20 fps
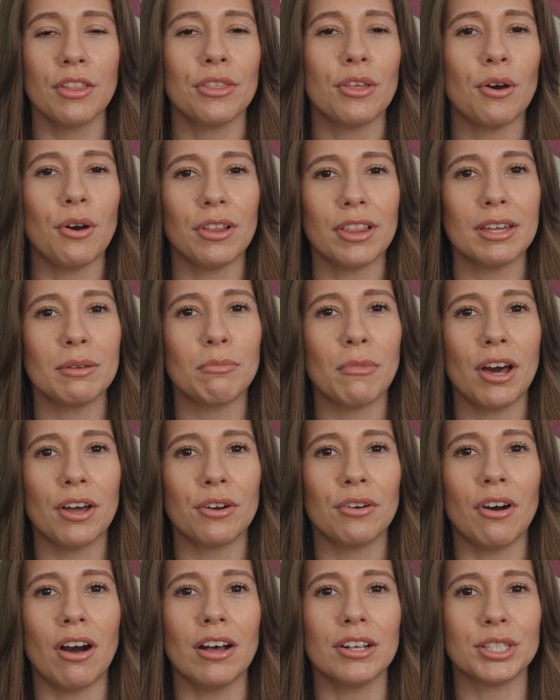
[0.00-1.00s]
The OLED
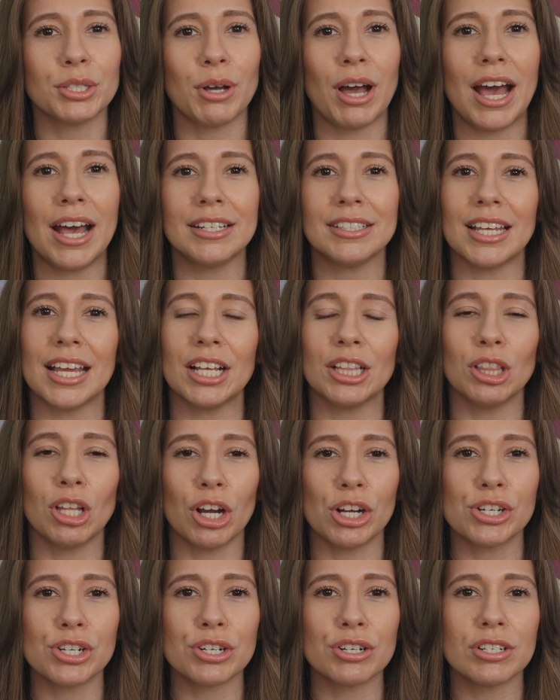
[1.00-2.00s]
model also has a
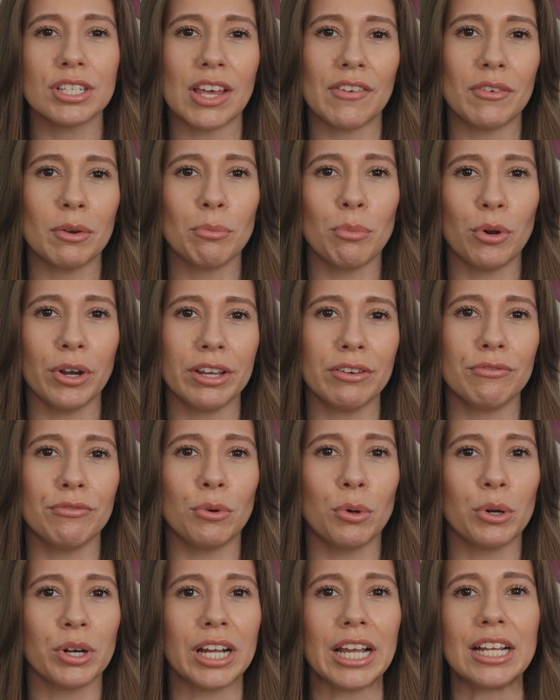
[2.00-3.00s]
larger
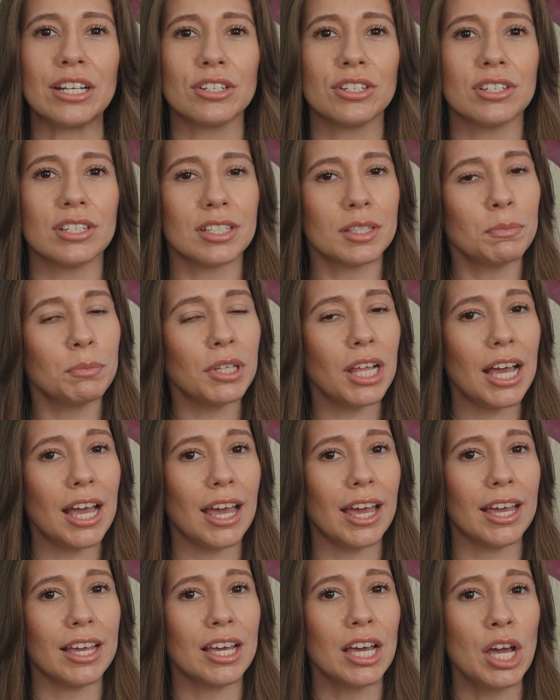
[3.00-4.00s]
7.4-inch
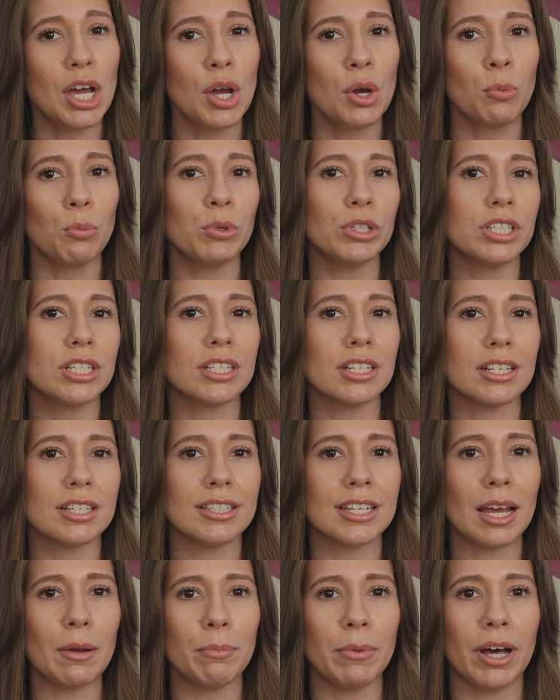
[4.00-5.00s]
display, which is a
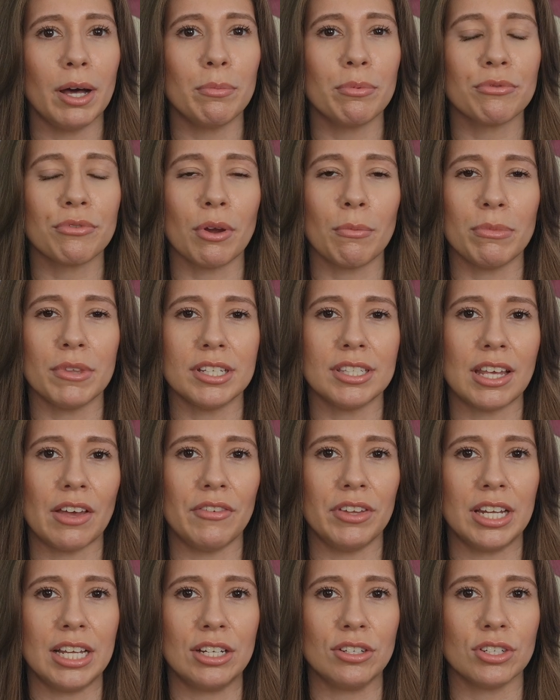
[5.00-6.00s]
step up from the
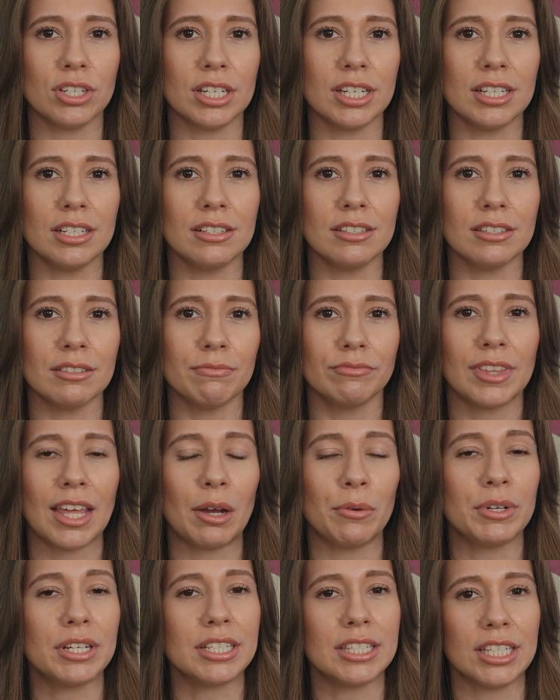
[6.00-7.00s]
7 inches
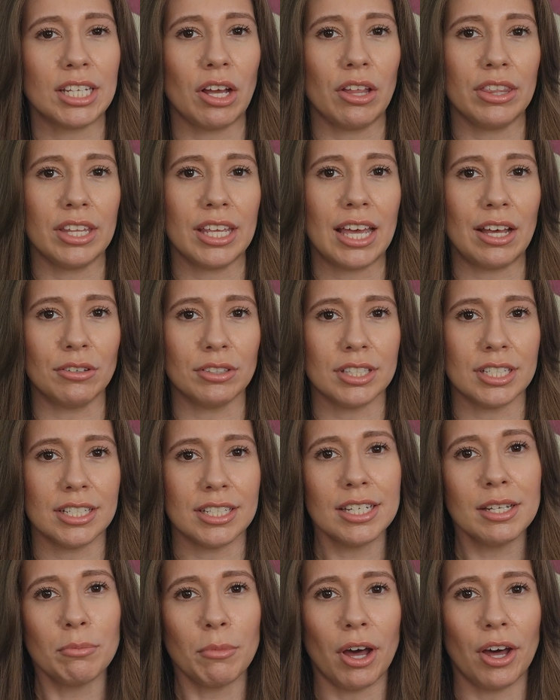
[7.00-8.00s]
that we see on the
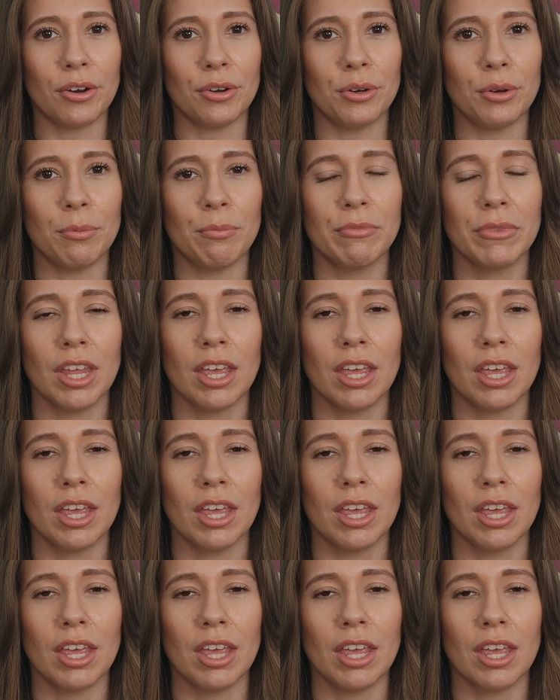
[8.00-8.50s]
LCD model.